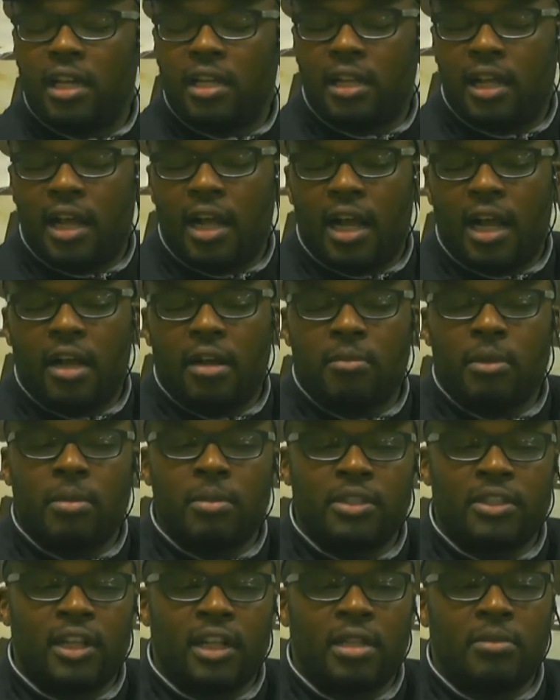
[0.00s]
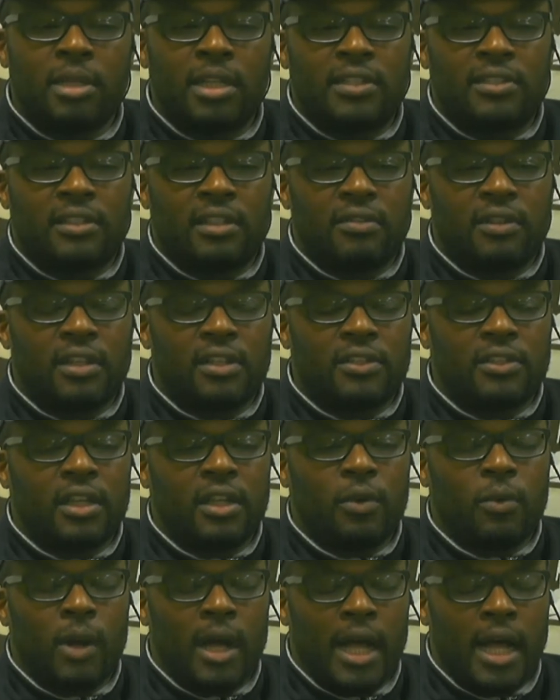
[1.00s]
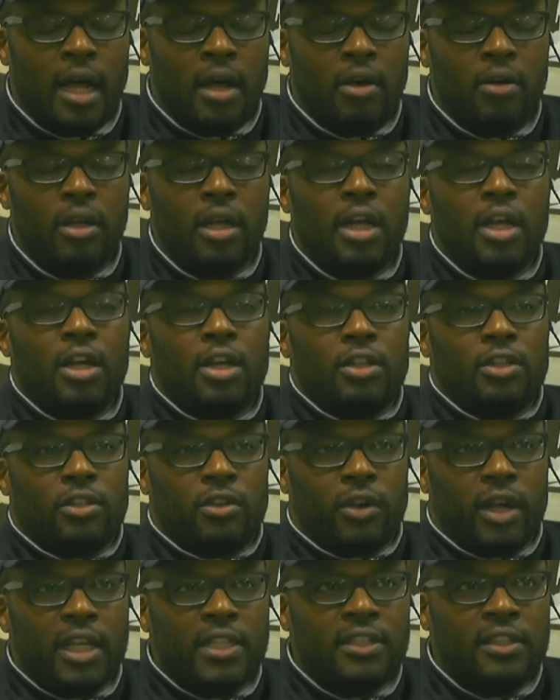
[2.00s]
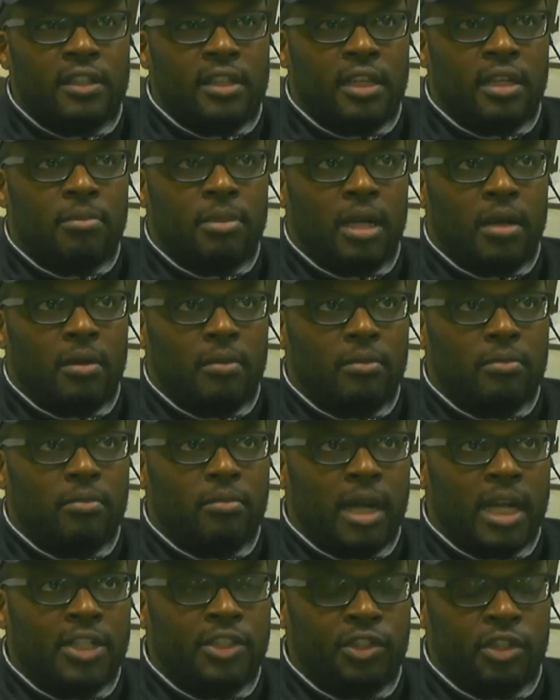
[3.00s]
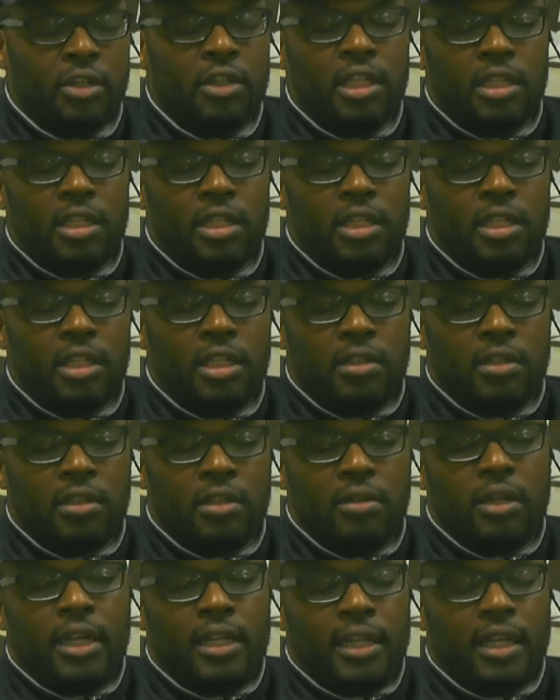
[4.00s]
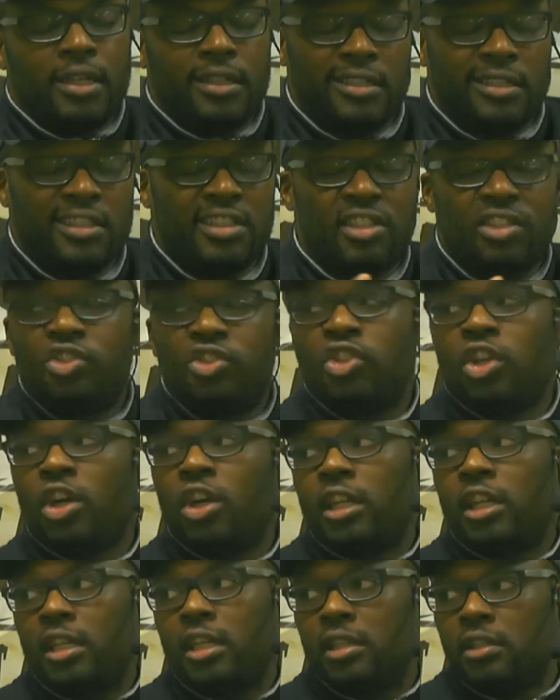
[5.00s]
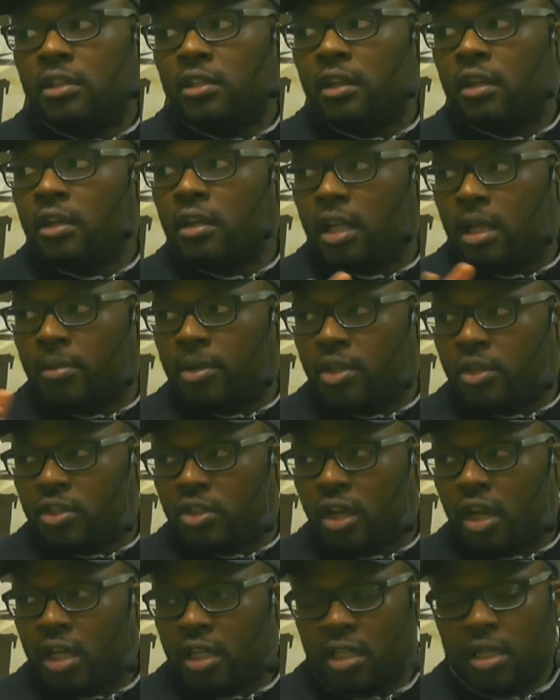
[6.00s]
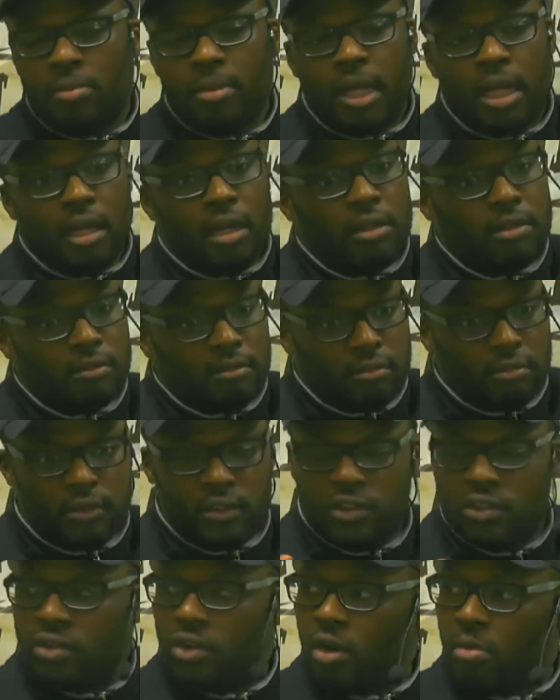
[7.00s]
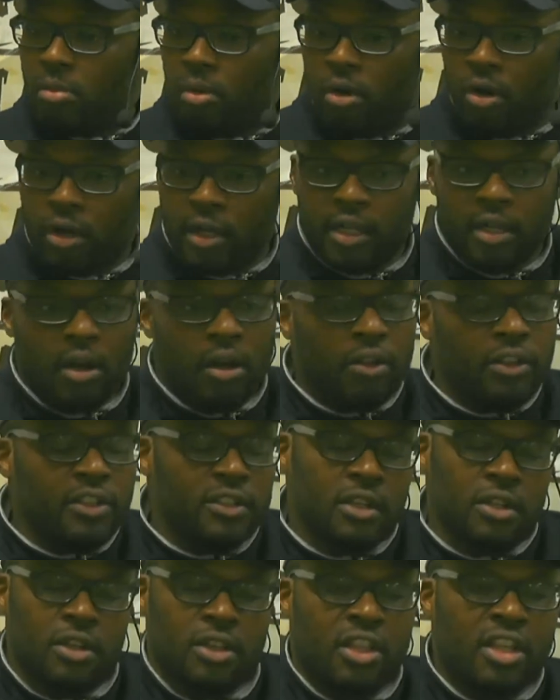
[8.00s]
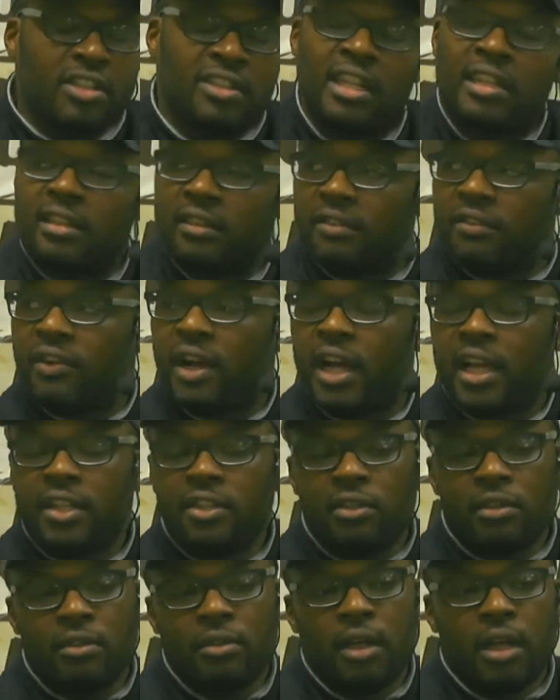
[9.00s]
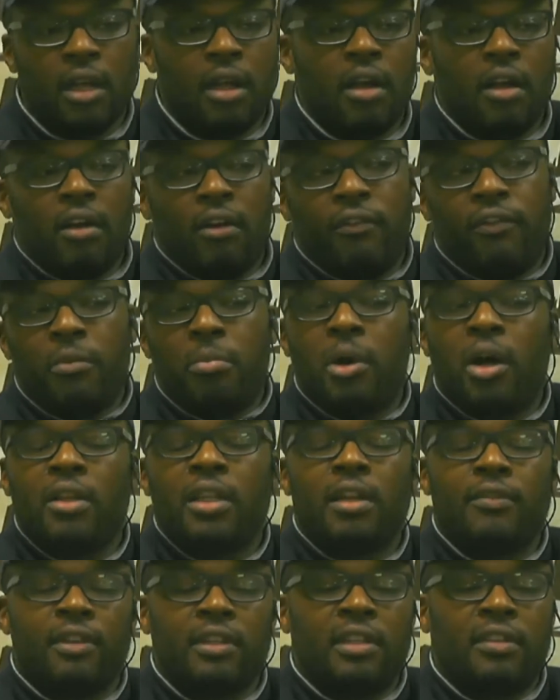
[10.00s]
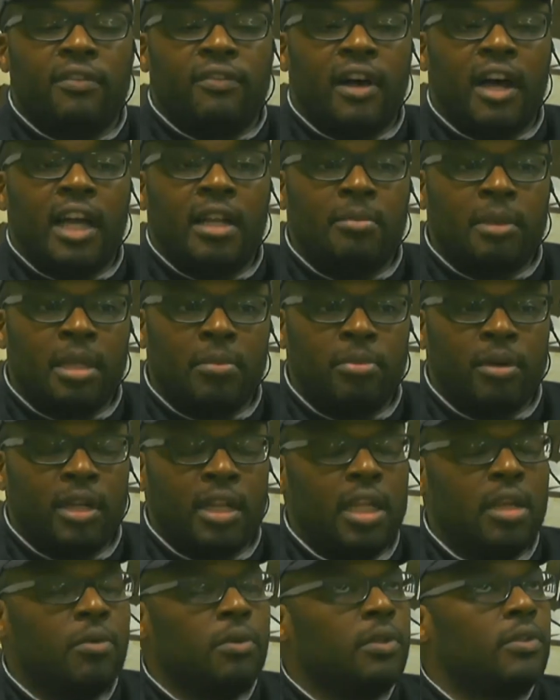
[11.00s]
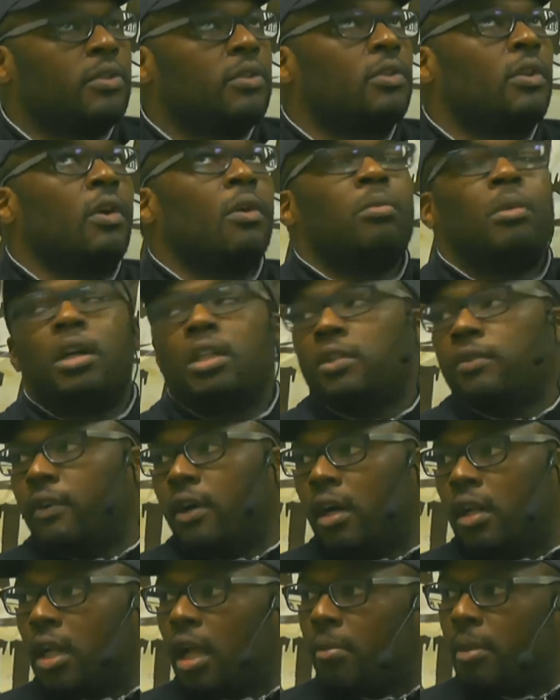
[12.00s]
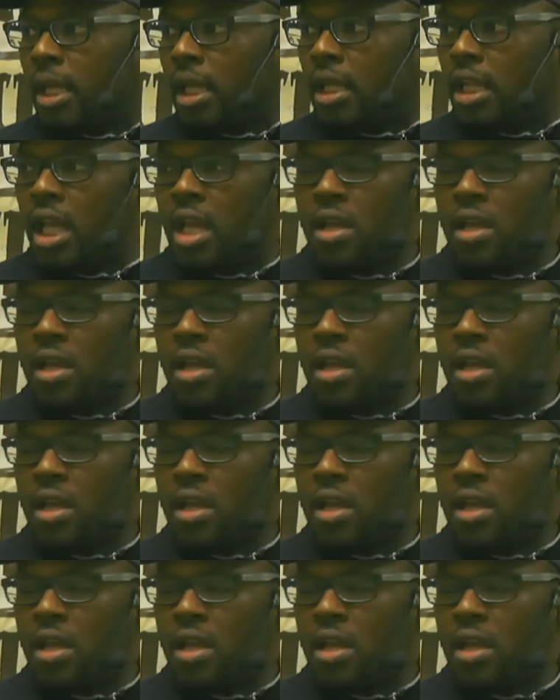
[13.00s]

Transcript: cut, I remember telling myself, I was like, wow, the crazy thing about my journey right now, because it's a journey, you know? I mean, you're talking about snowboarding, all these other things that define you. Football never defined me, but it was so much fun. I mean,